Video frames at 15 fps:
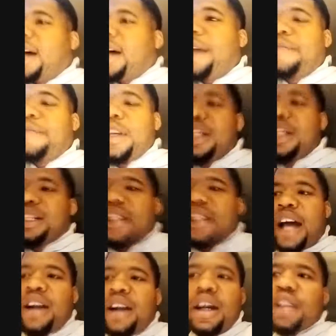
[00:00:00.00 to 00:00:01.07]
I feel it's a
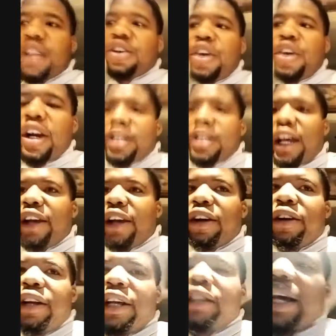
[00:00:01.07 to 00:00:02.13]
lot of other creators out
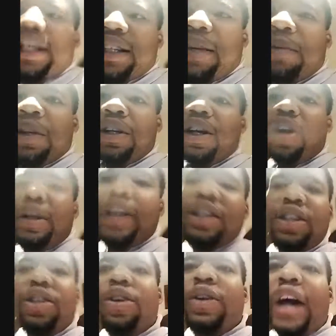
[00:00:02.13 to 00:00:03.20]
here that's got something dope. They
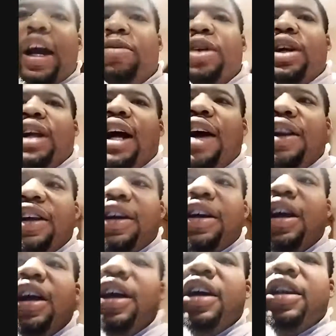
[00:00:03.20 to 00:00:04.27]
just don't know how to put it out there.